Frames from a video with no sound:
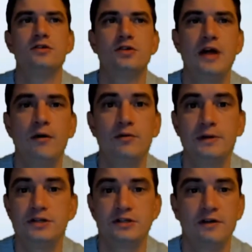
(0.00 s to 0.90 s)
So that would
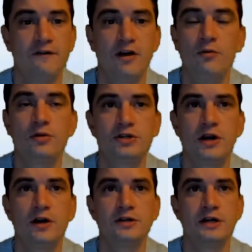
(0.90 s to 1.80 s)
be just the available
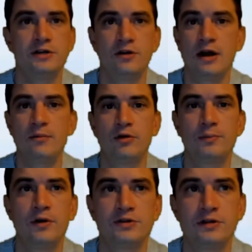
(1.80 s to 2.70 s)
shares that you're able to
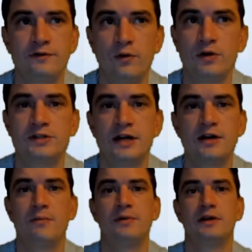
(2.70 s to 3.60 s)
purchase for a said
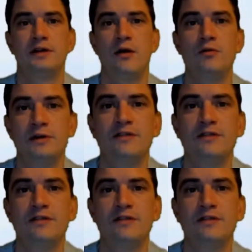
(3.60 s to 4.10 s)
company. That would be the